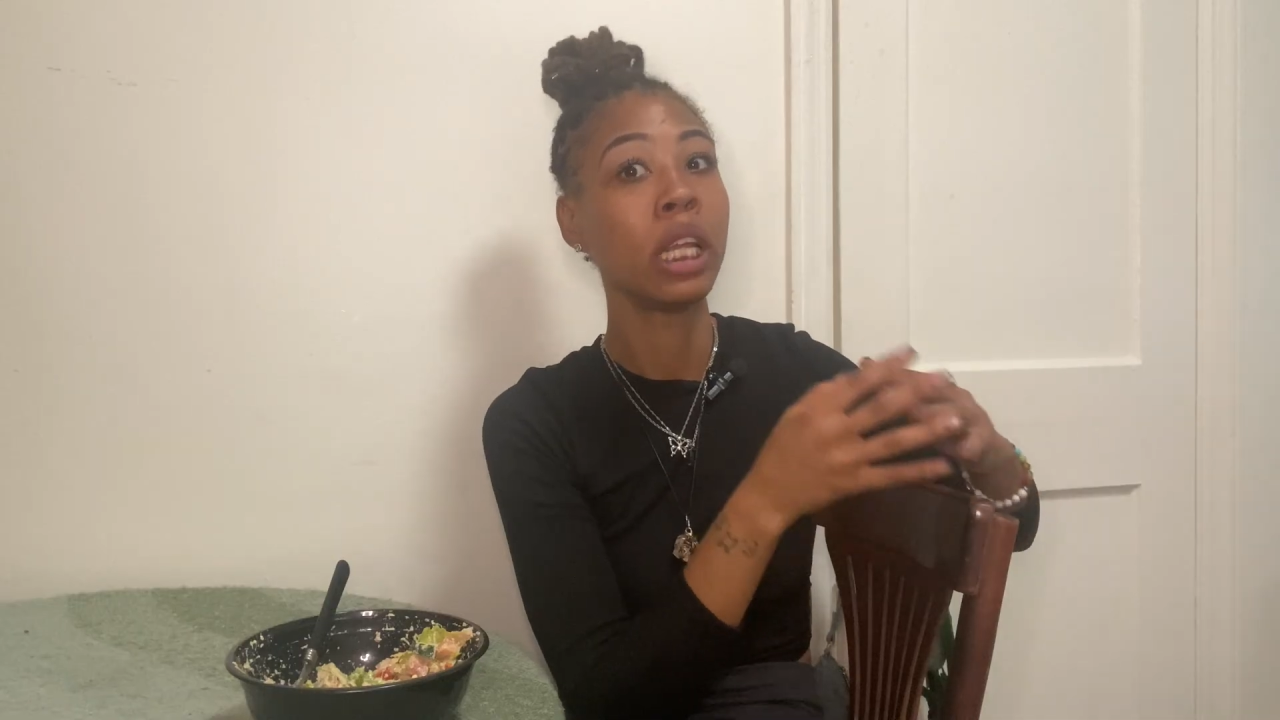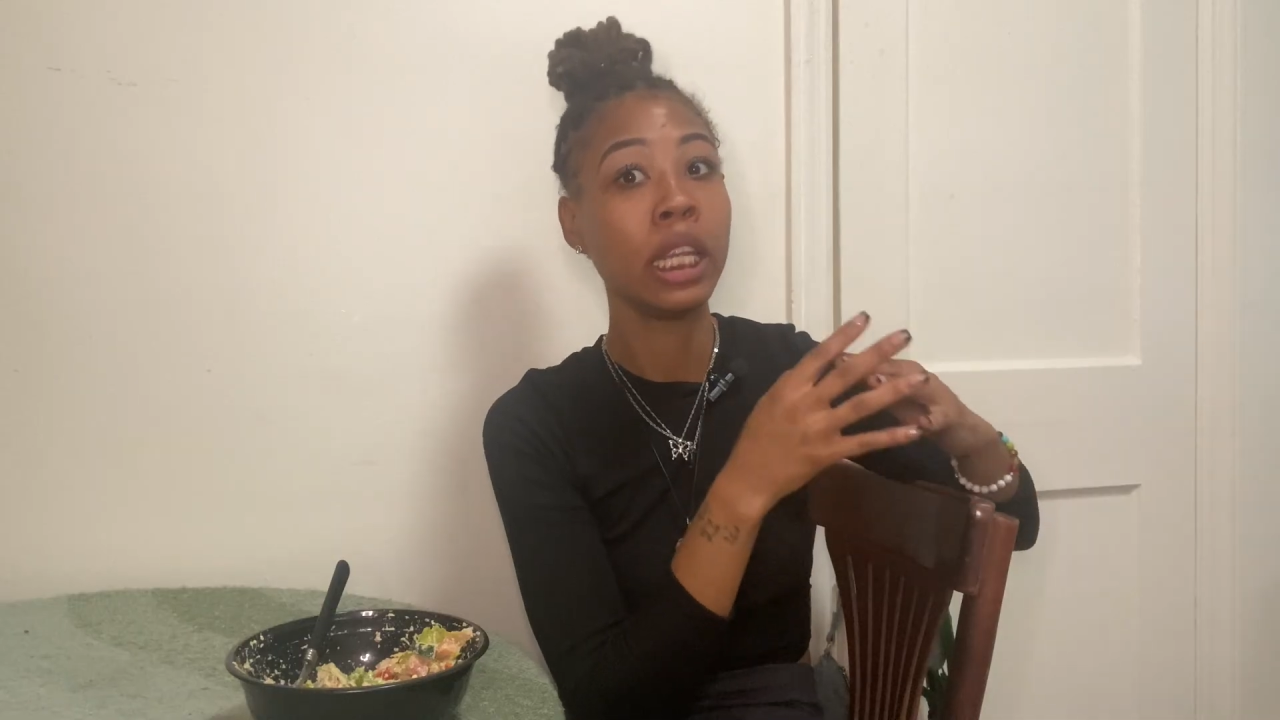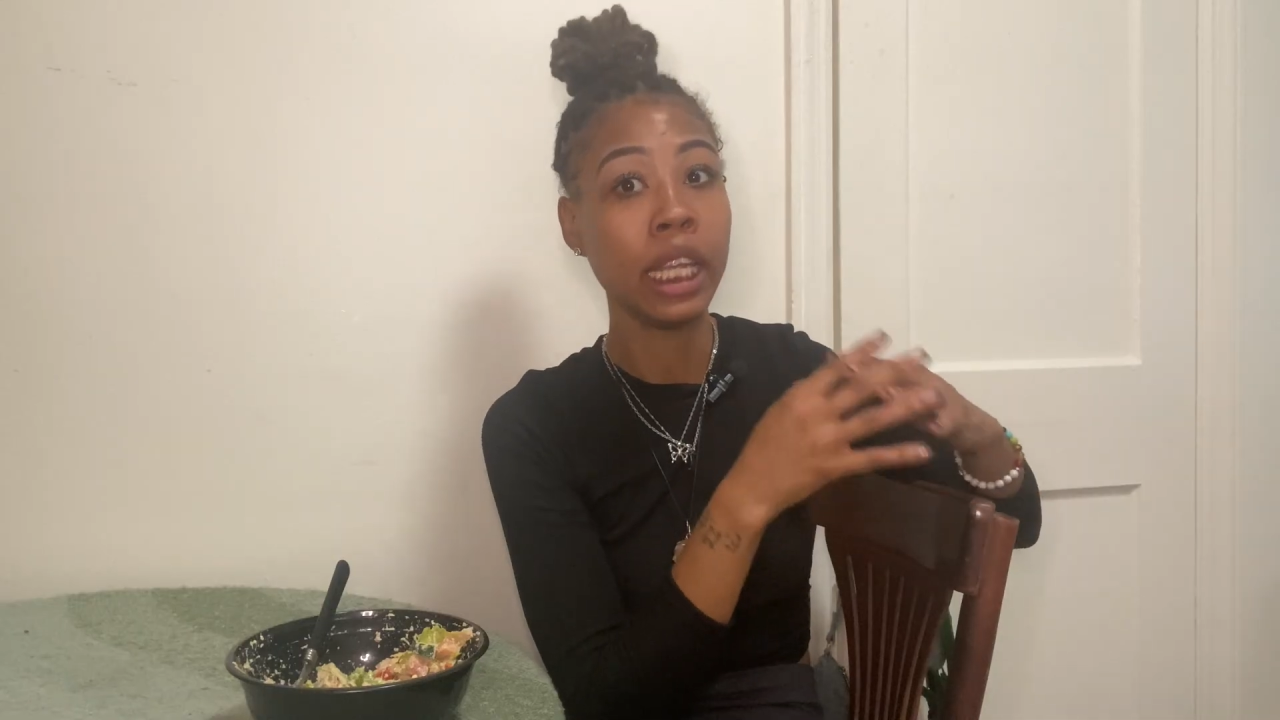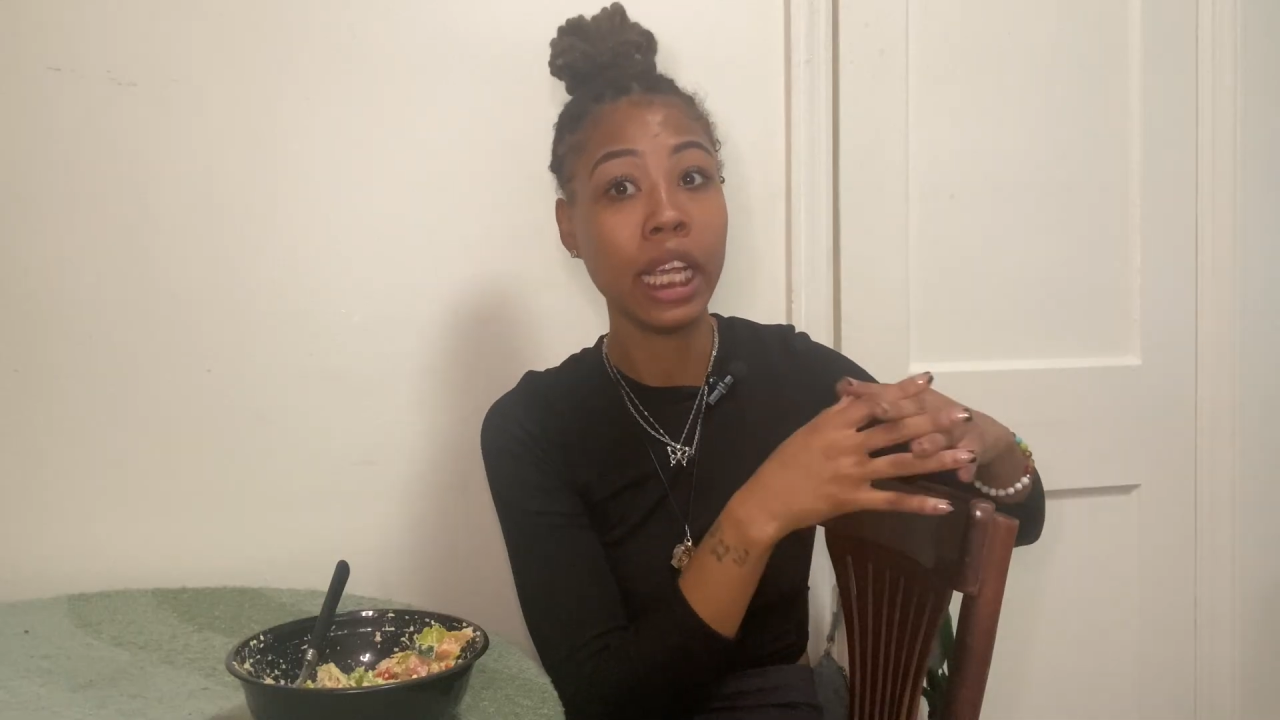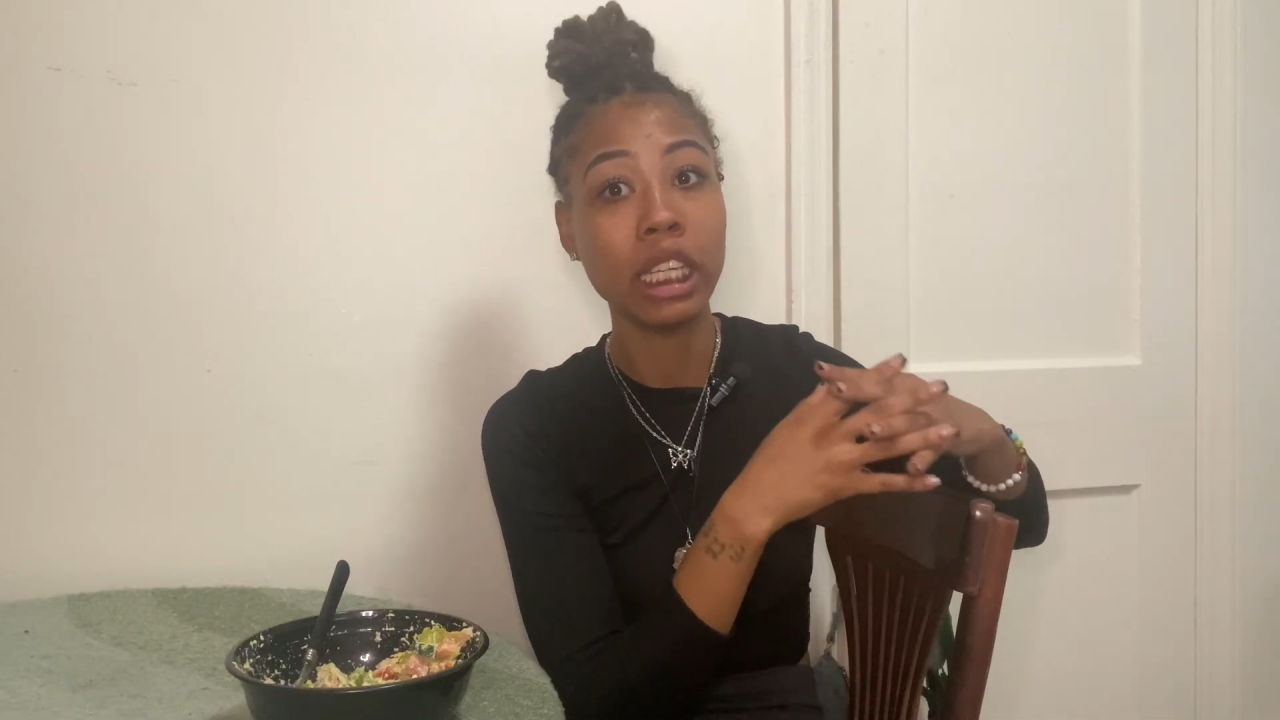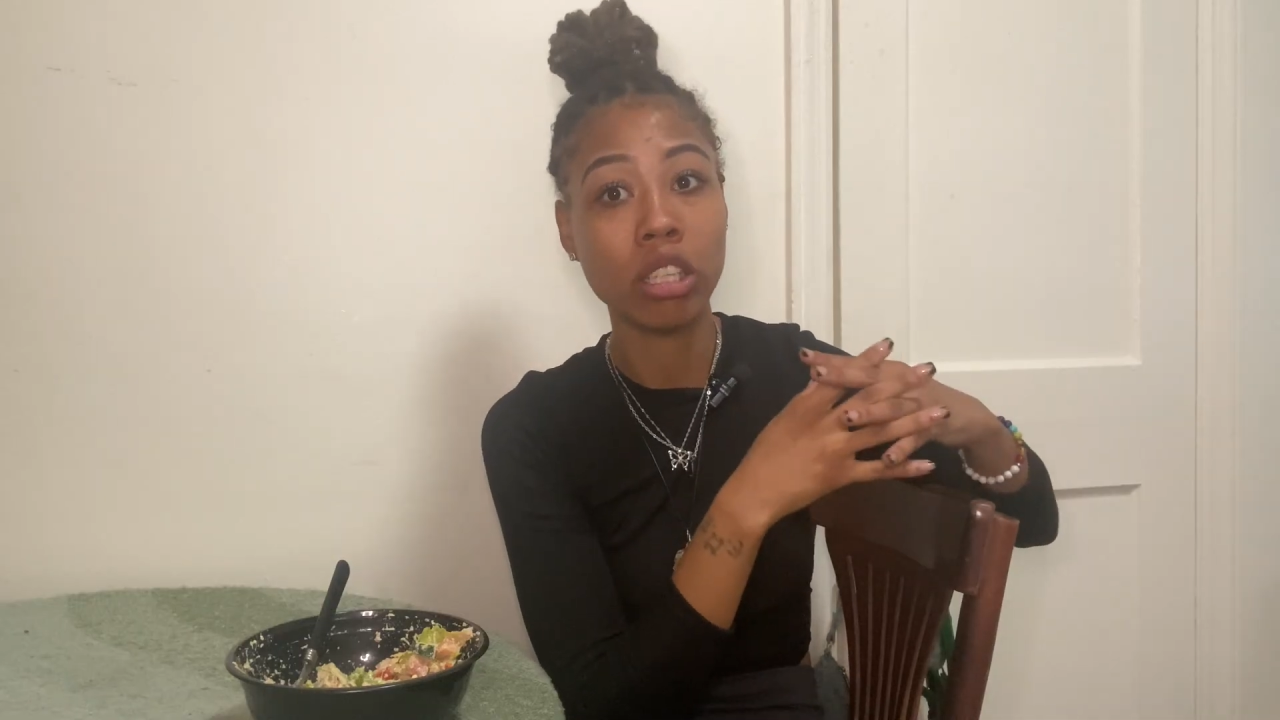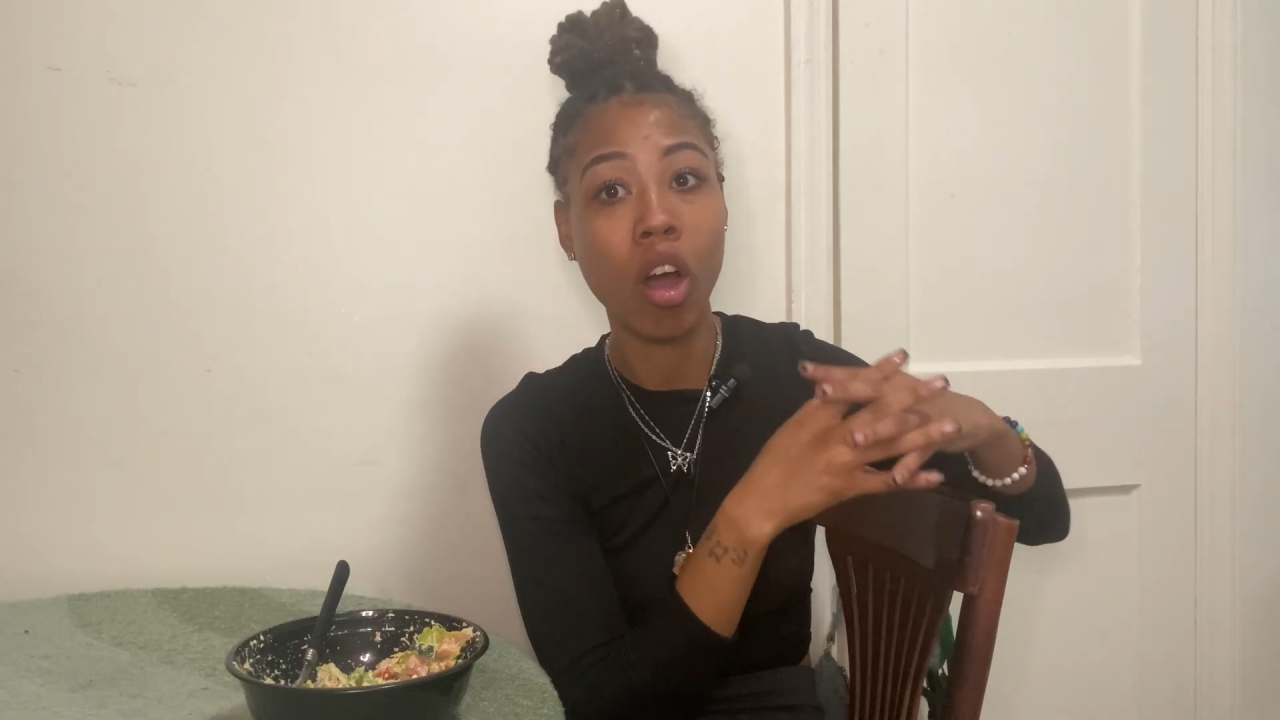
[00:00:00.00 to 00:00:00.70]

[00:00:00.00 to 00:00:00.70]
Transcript: these